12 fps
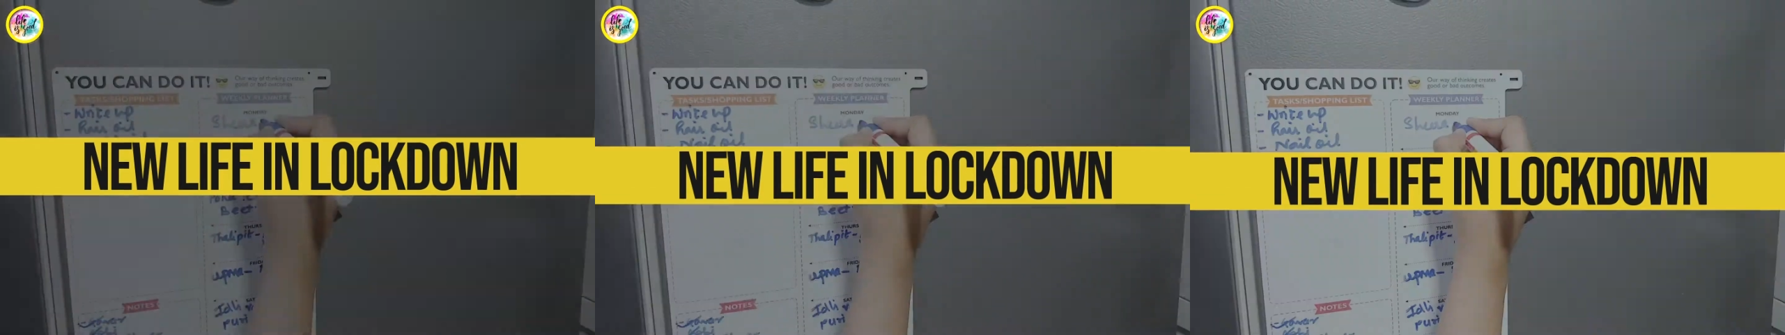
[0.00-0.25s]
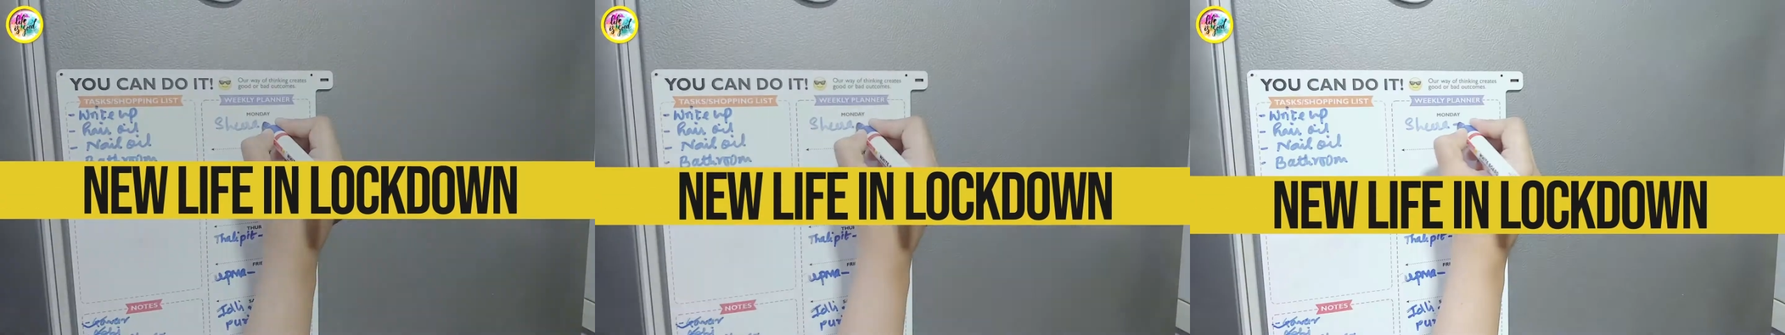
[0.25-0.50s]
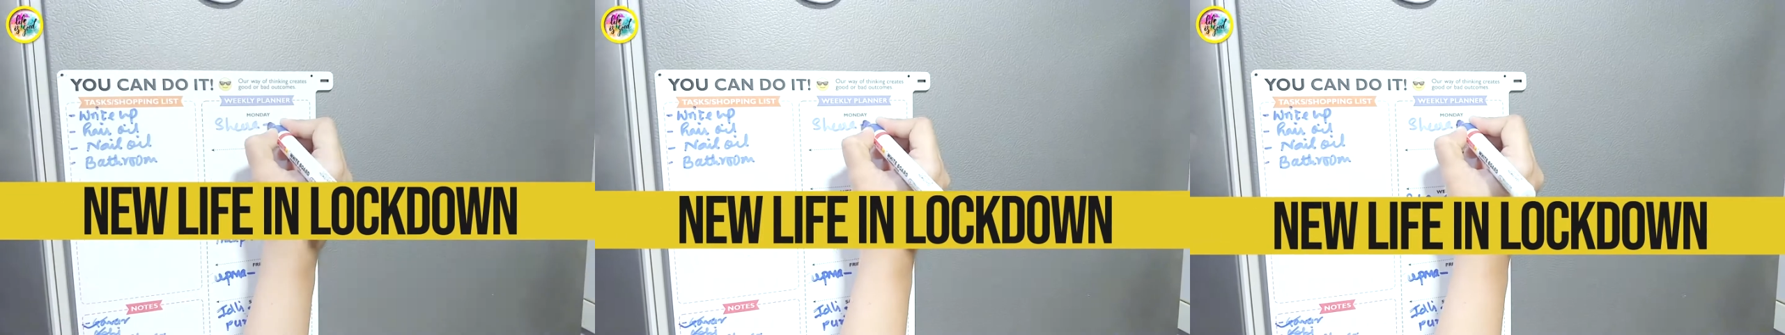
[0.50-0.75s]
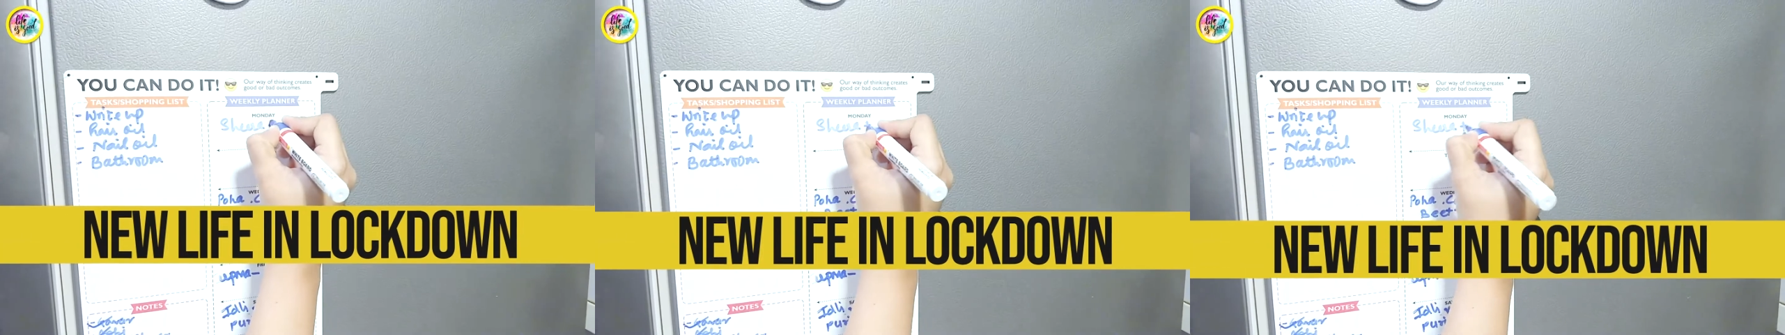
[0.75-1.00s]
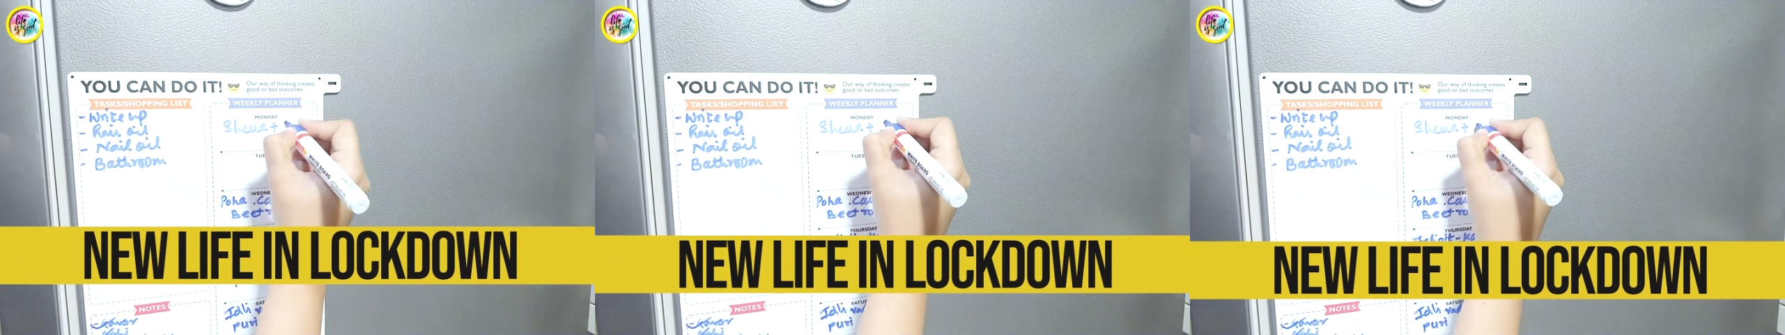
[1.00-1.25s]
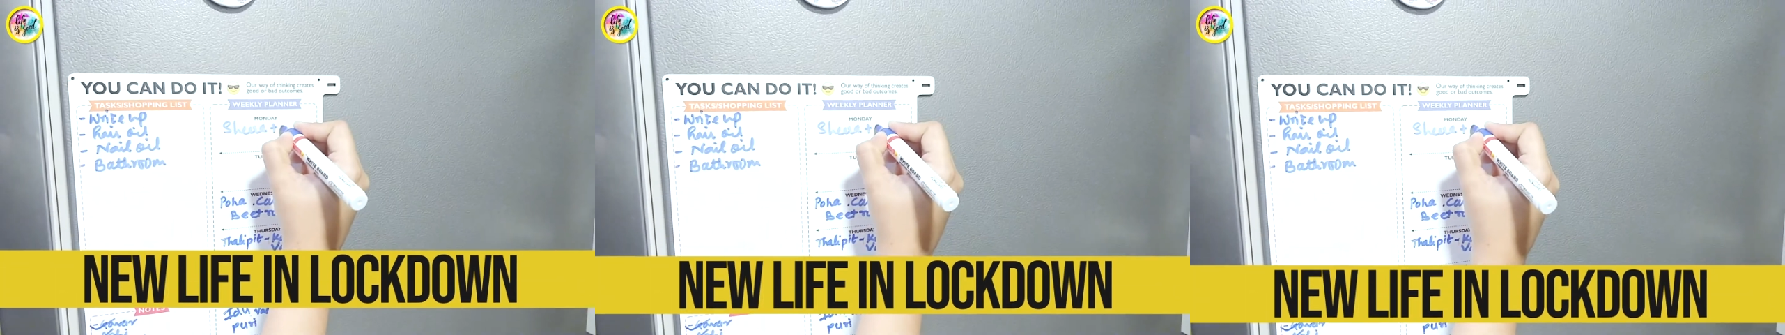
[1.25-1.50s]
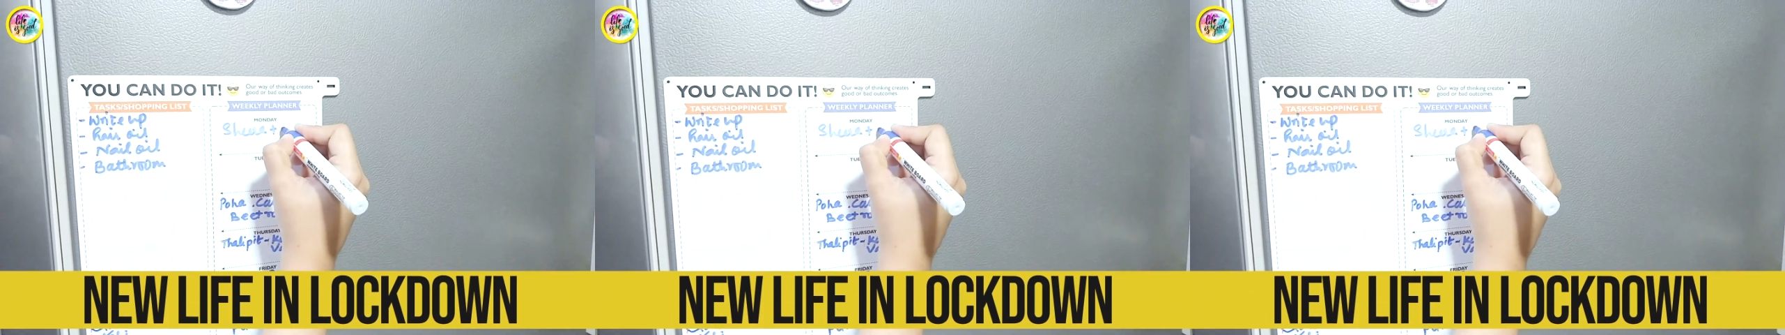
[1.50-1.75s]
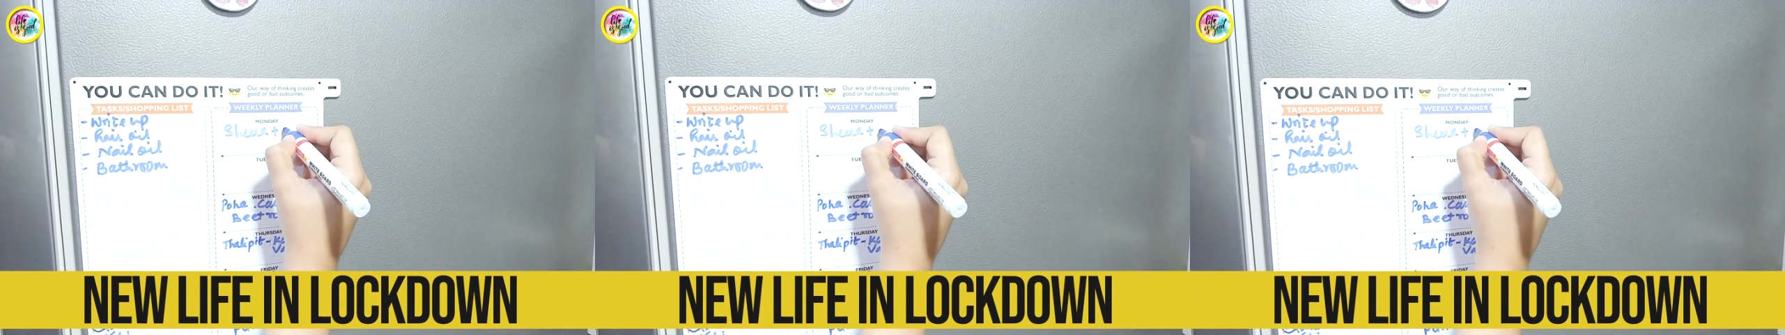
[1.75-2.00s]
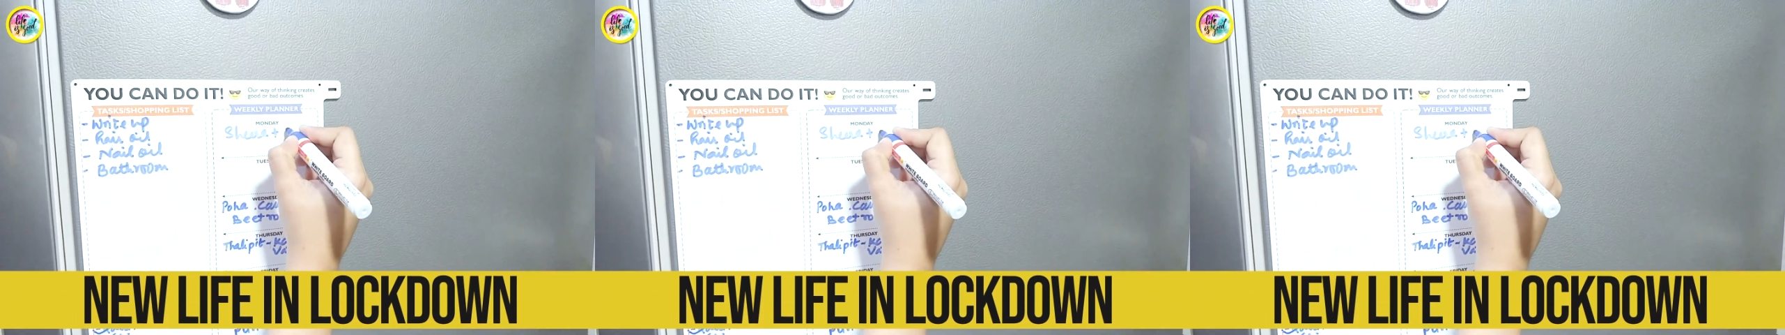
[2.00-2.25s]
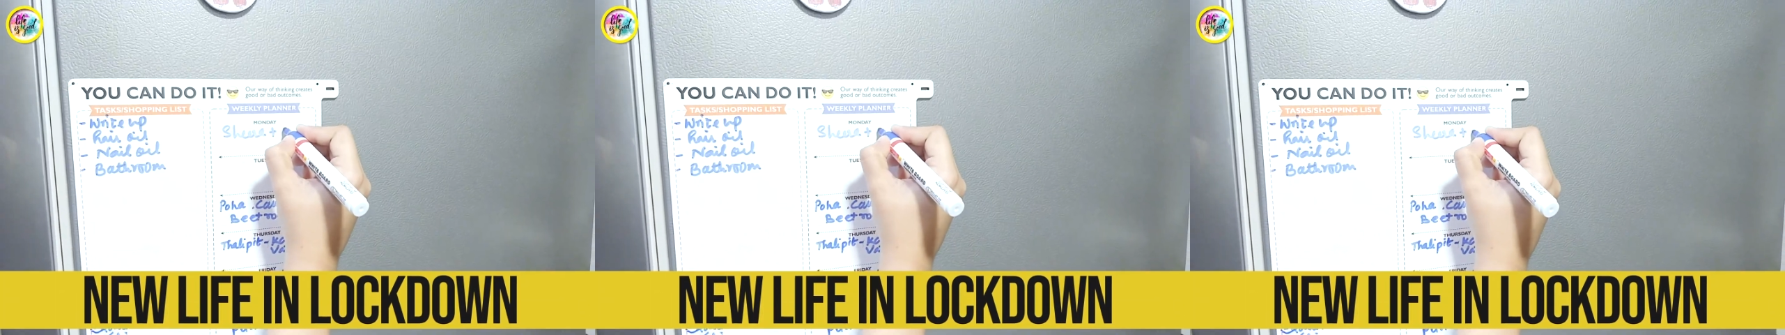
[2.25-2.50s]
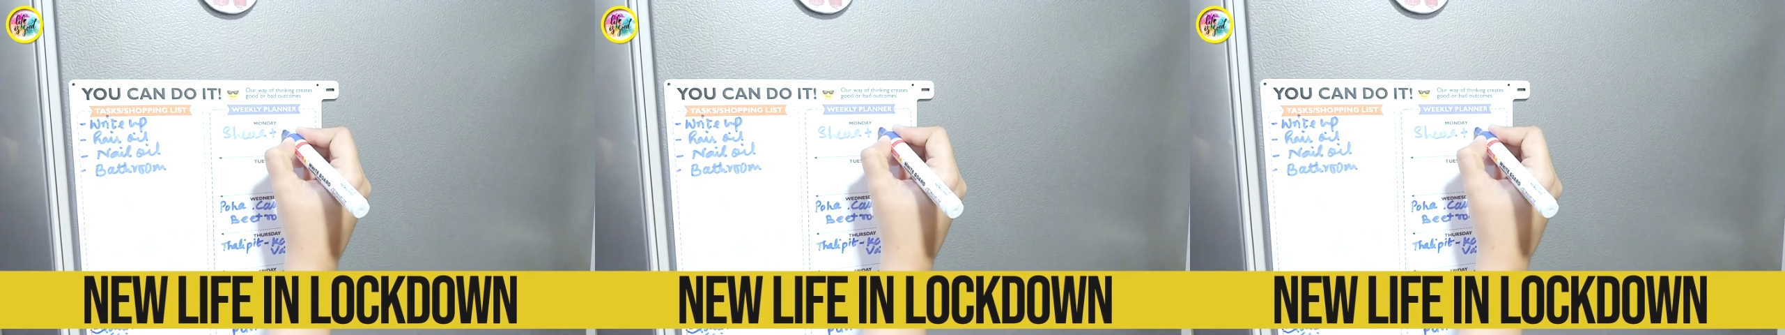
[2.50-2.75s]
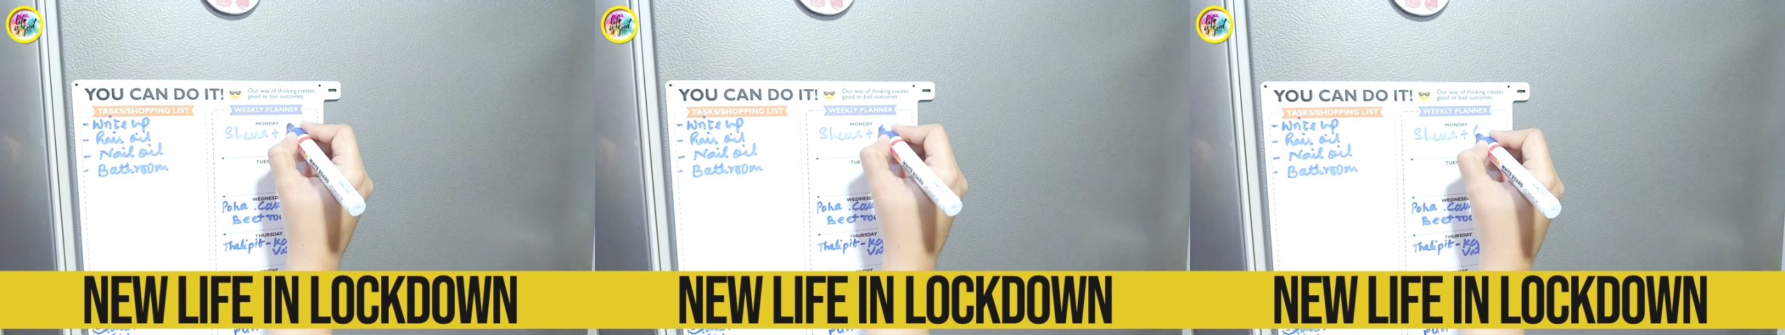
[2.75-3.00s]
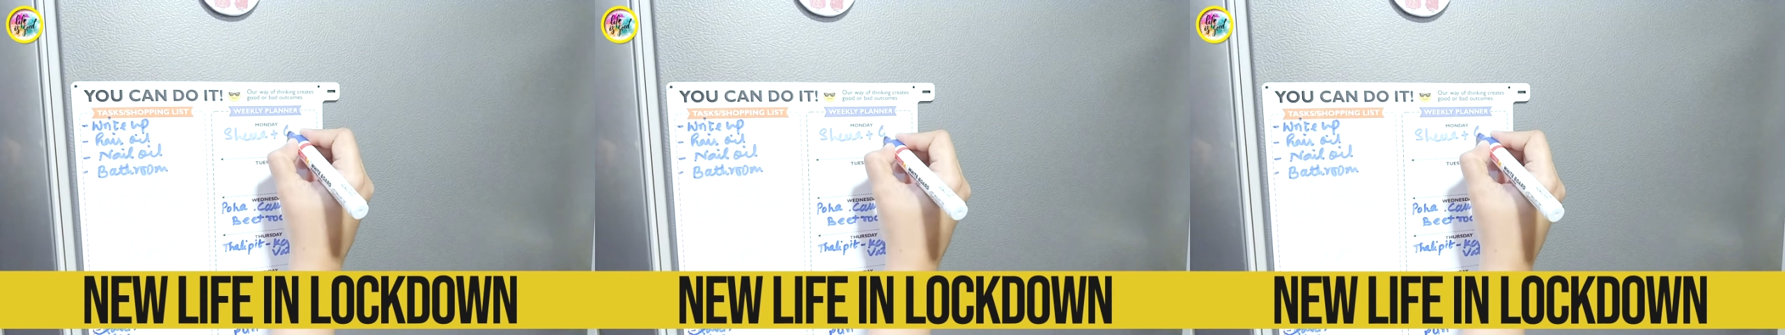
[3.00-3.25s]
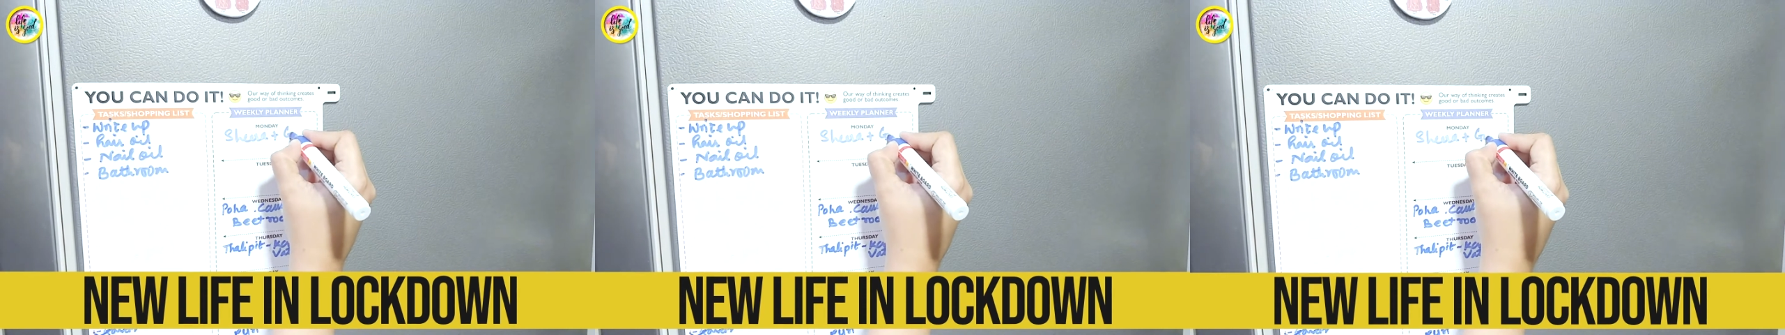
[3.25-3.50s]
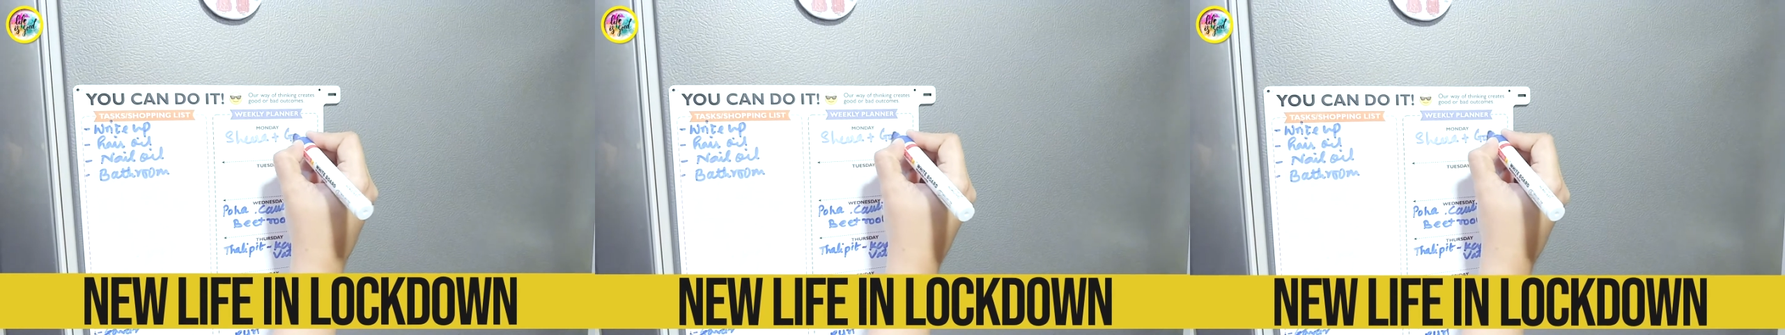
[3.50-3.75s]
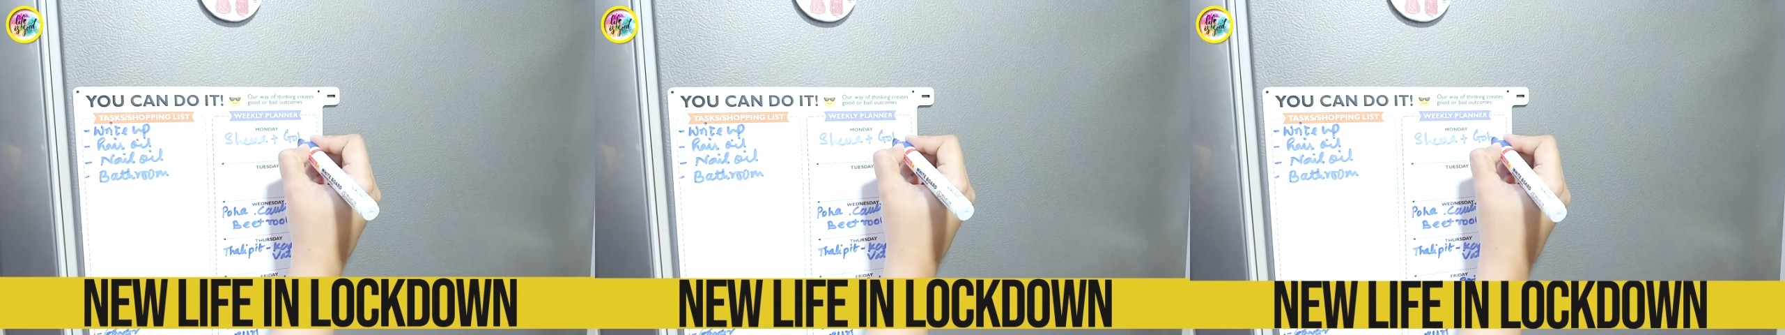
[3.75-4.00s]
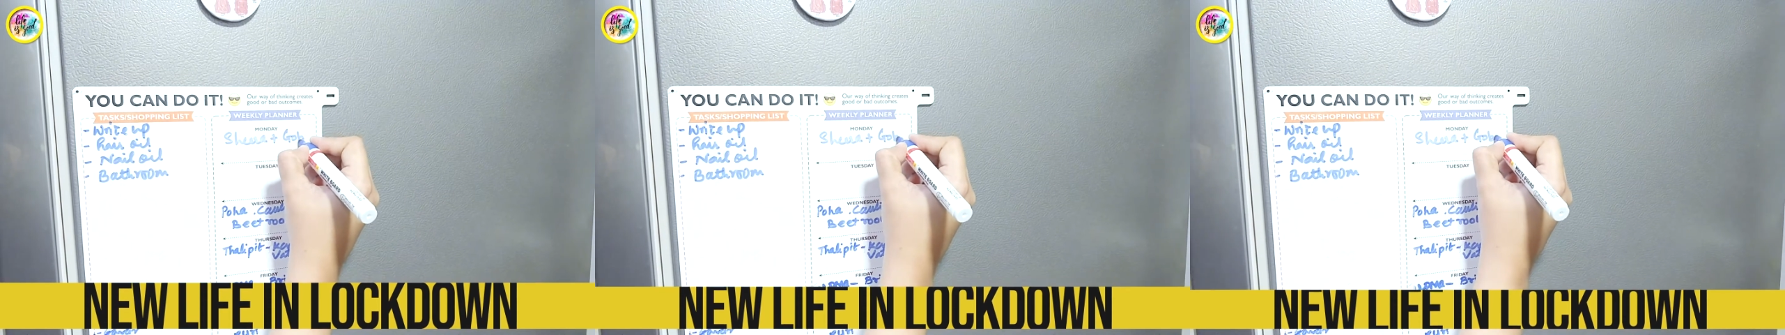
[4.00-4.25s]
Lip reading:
[unreadable: no face in view]